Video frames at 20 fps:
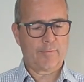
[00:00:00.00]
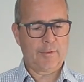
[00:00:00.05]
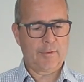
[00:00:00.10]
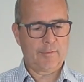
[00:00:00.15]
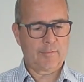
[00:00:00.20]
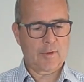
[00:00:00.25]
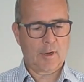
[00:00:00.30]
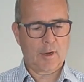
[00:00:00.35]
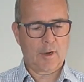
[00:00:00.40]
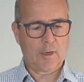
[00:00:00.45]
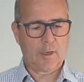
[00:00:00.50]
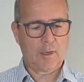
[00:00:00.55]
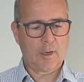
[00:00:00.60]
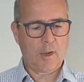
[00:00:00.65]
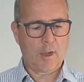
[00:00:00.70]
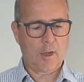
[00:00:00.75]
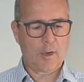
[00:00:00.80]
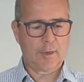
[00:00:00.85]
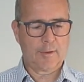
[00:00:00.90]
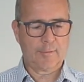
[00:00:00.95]
You've got a
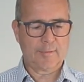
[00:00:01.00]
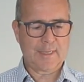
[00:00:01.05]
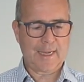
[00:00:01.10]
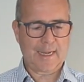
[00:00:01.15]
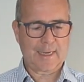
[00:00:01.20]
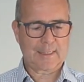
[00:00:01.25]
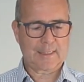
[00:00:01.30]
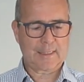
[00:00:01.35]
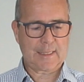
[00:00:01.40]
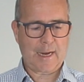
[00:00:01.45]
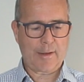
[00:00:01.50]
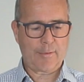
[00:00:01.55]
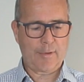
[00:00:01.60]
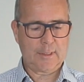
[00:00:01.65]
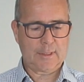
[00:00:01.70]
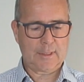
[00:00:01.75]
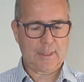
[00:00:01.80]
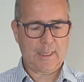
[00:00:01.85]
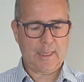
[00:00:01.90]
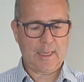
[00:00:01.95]
lot of
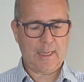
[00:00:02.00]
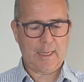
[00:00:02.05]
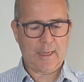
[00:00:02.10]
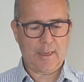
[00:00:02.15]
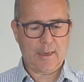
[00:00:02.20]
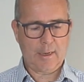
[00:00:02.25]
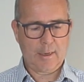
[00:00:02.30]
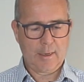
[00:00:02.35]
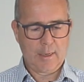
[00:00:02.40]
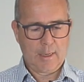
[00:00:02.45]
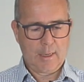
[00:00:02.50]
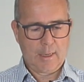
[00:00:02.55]
dexterity here.